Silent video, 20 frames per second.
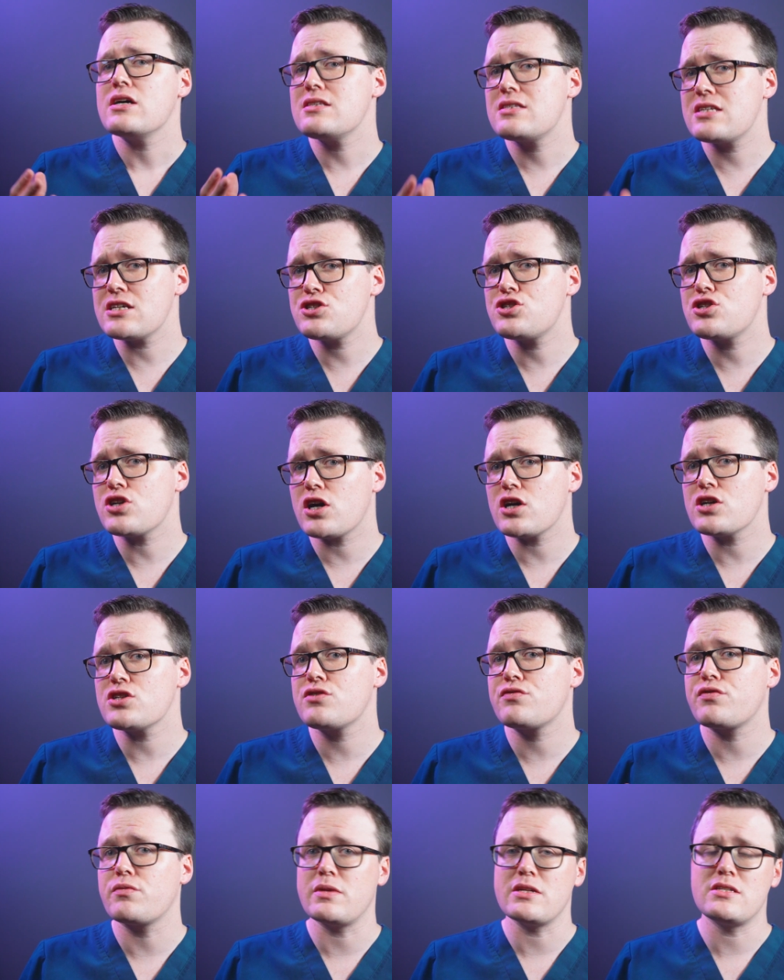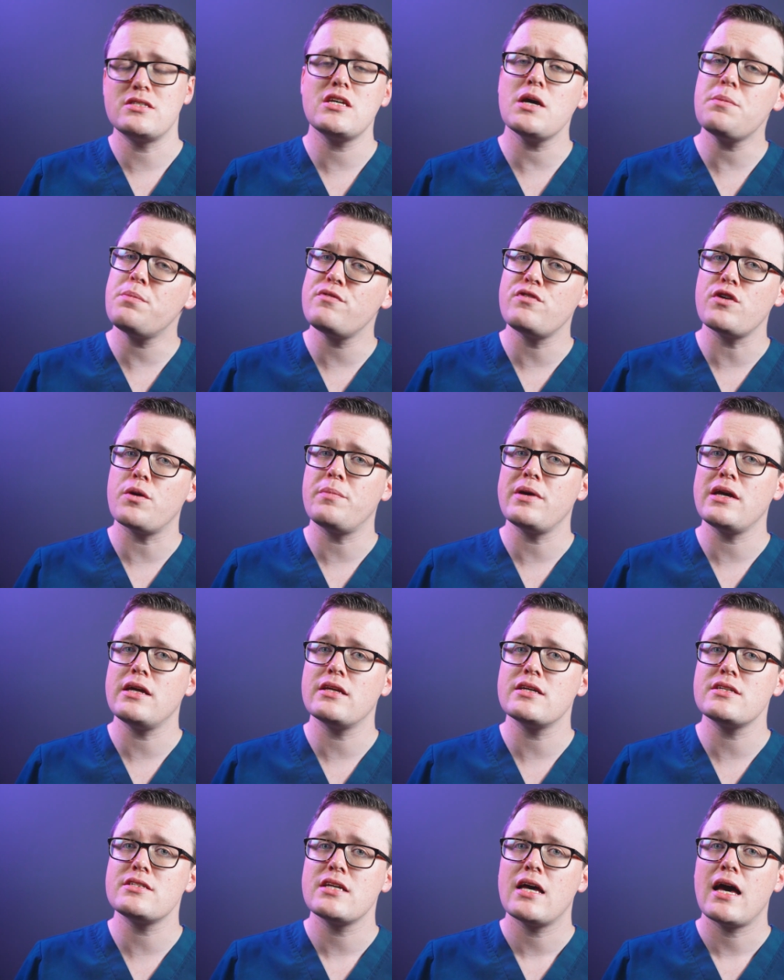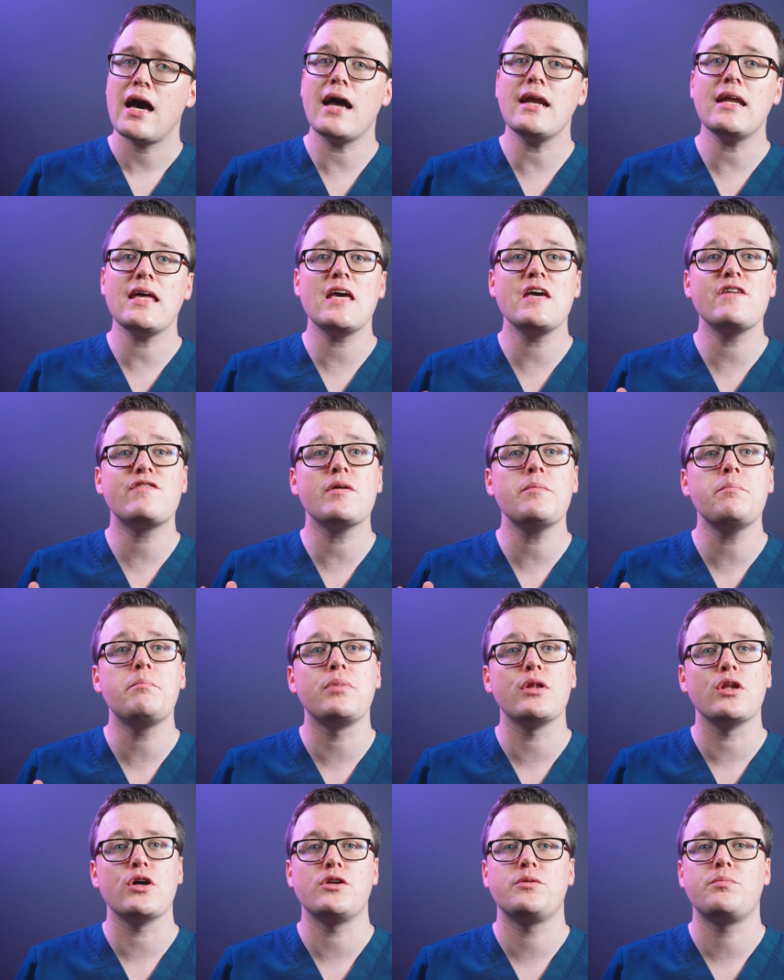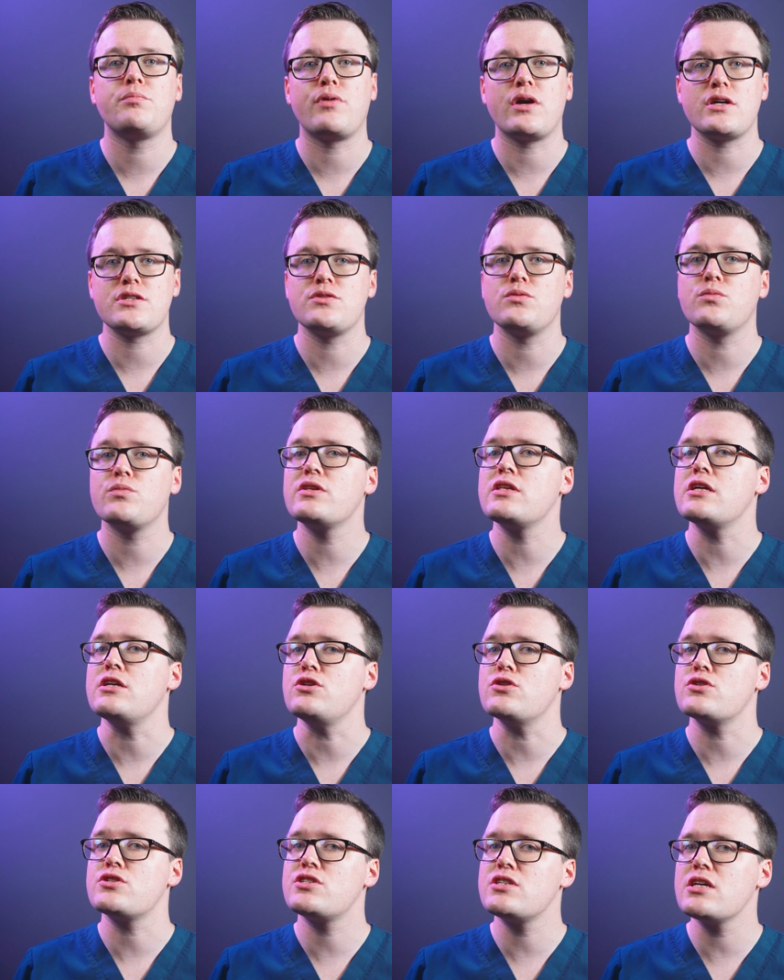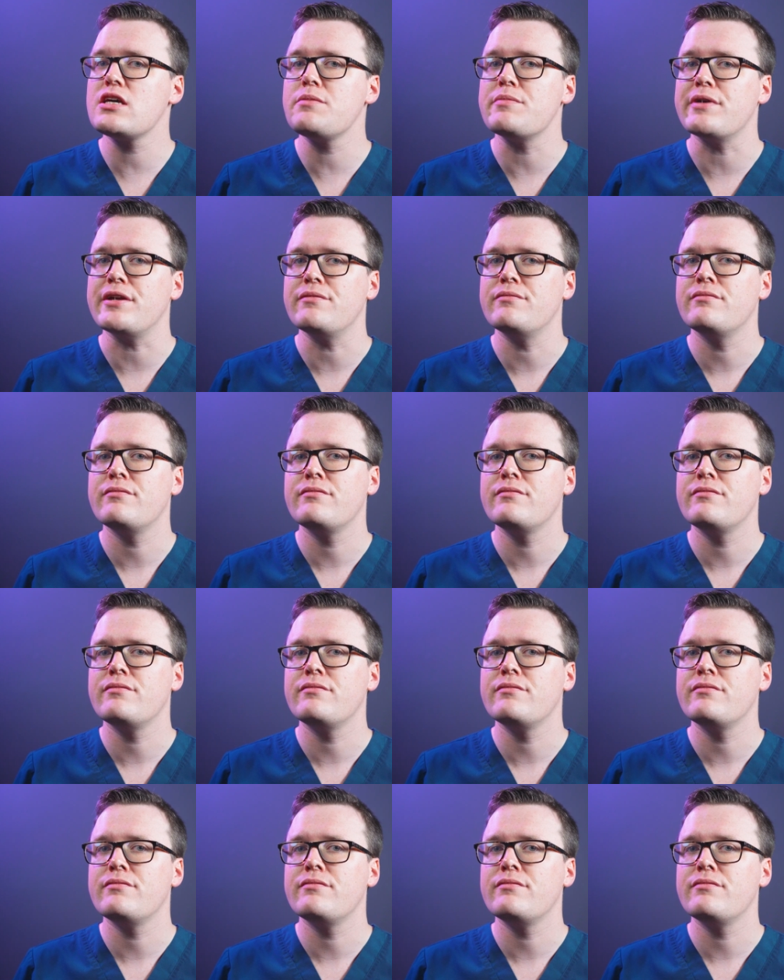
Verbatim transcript: discharge from the tip of your penis, and even blood present within your semen.